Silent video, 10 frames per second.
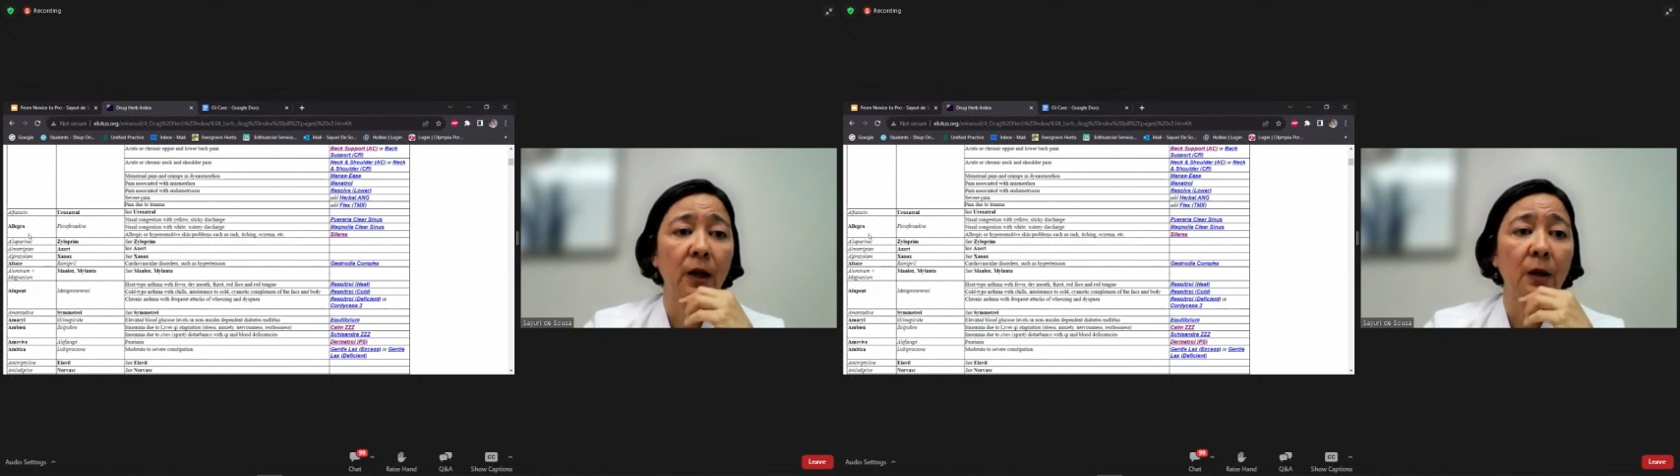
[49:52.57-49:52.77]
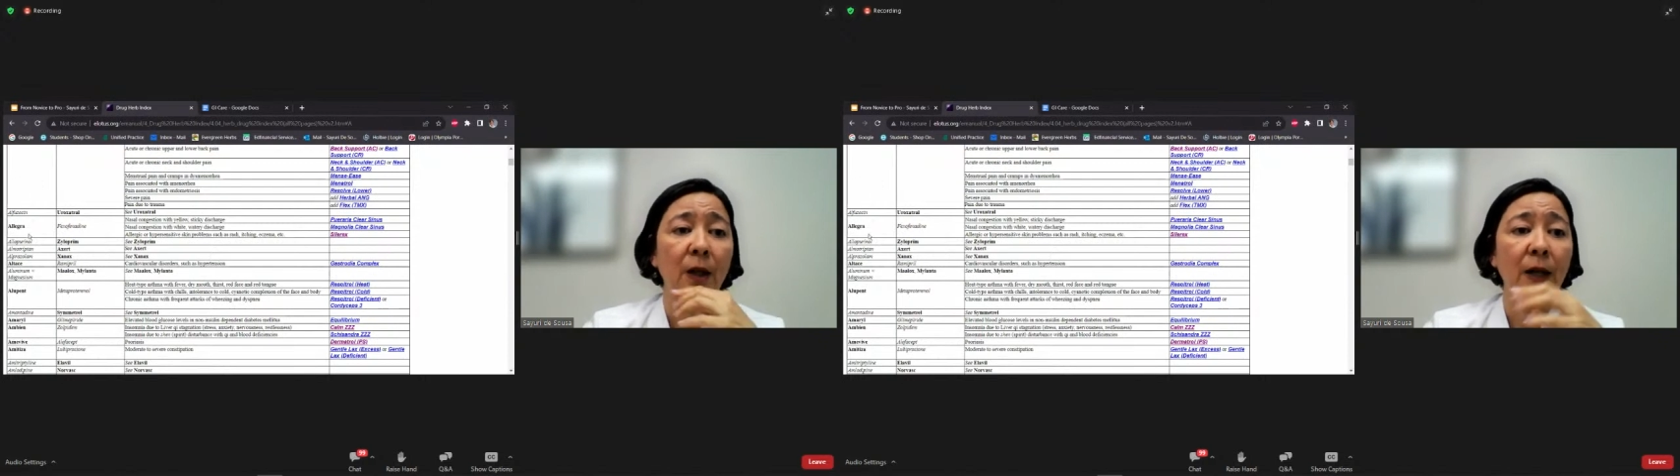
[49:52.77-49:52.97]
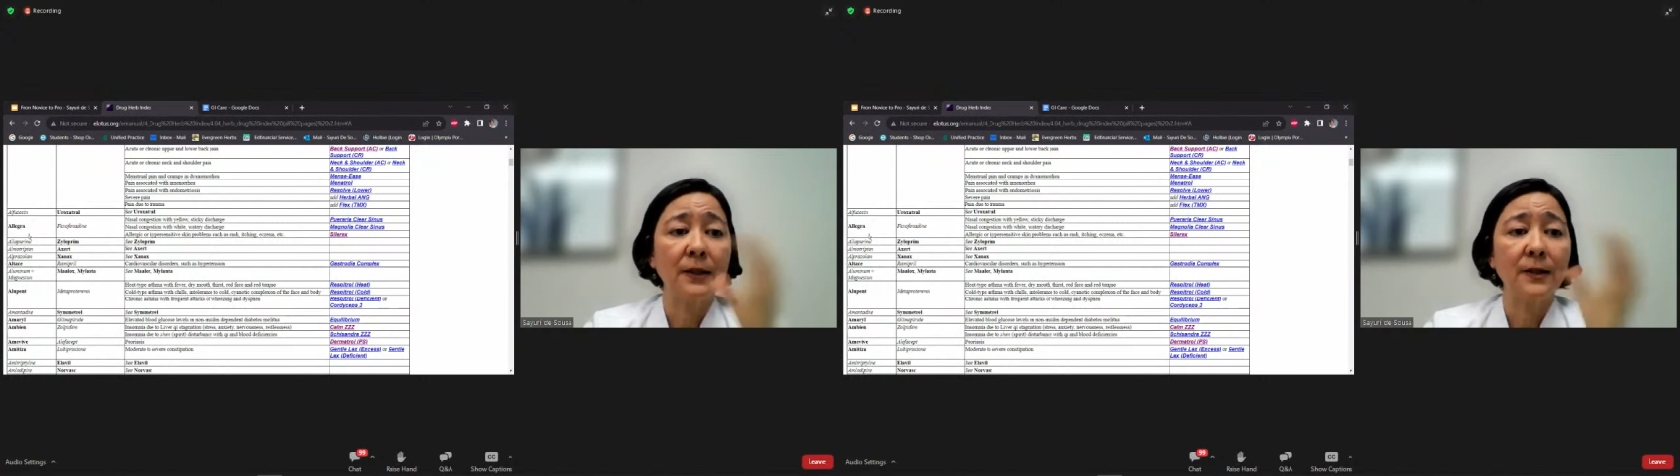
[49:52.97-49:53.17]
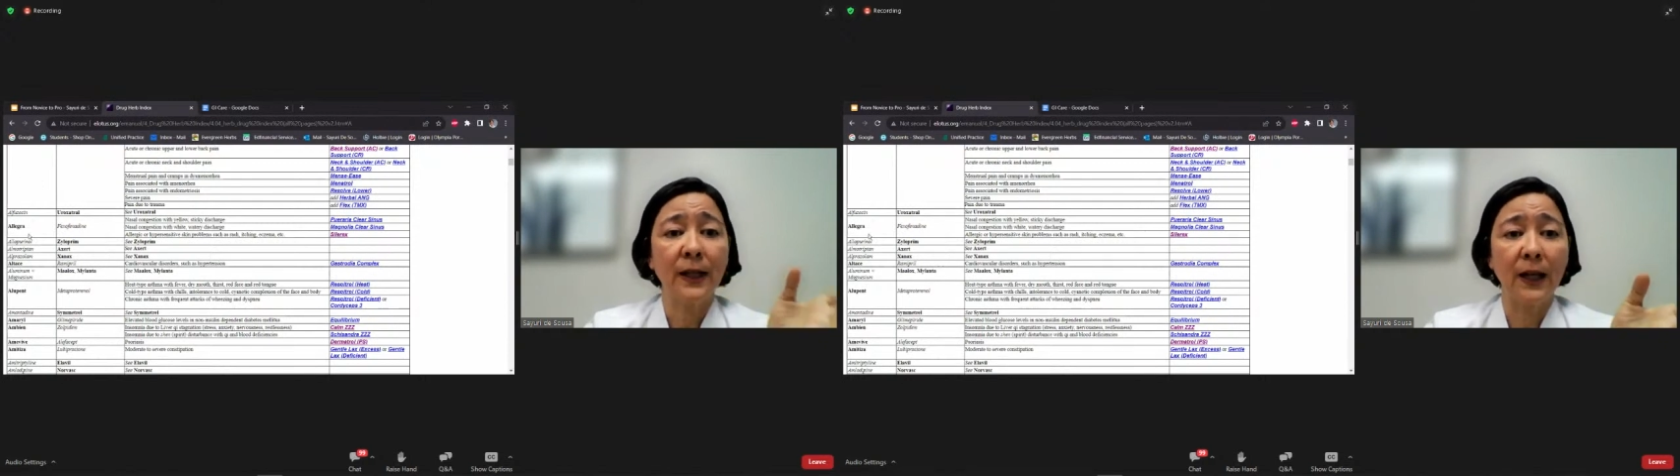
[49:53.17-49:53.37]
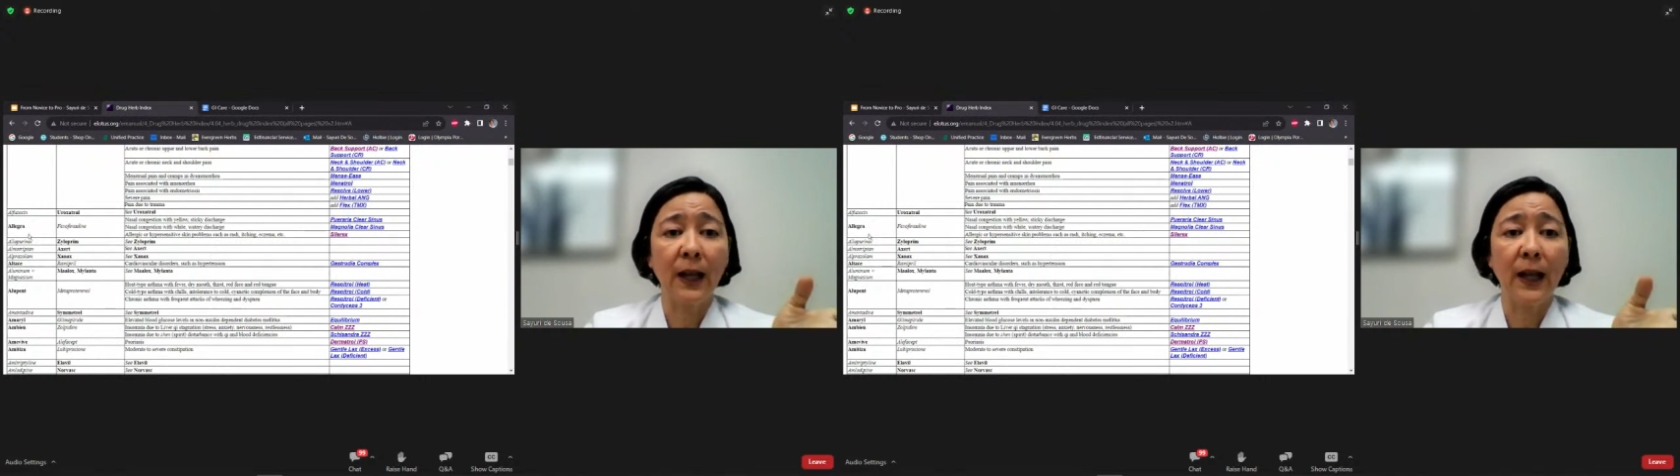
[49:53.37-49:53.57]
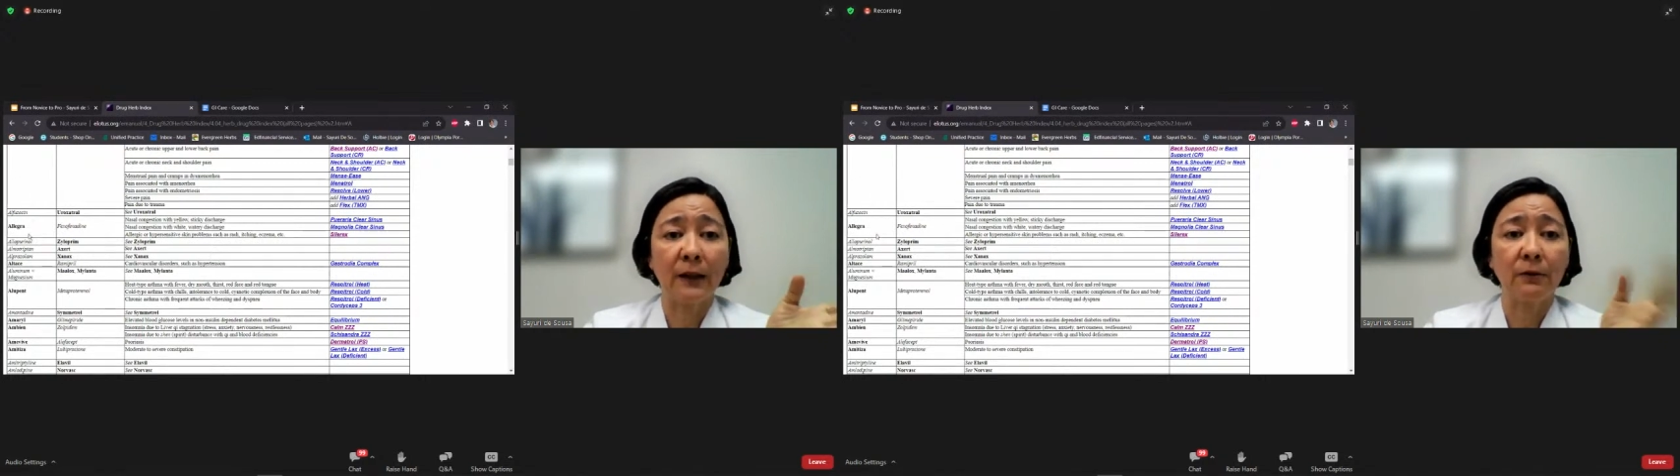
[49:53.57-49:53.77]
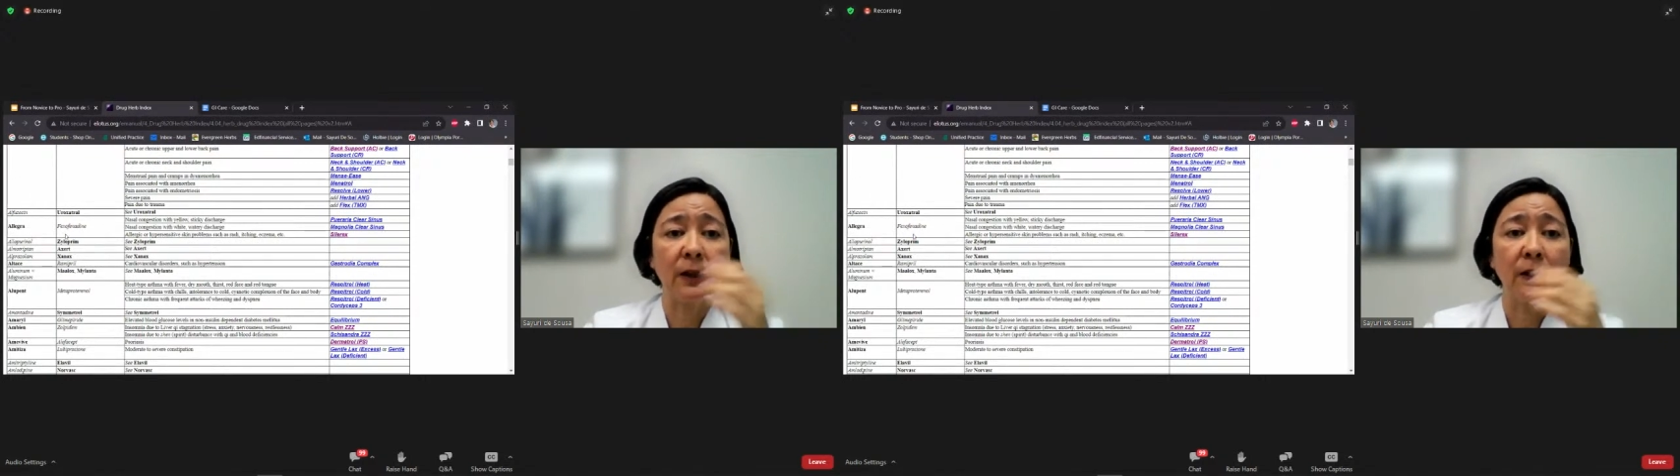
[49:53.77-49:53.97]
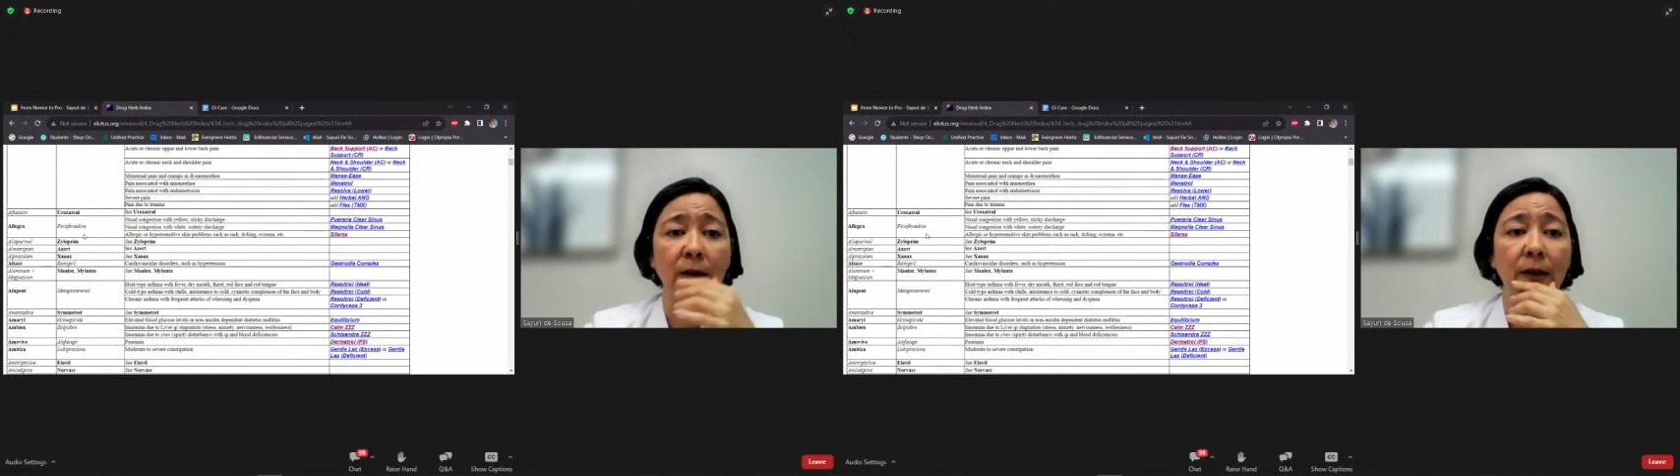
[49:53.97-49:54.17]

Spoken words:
But let's say Allegra.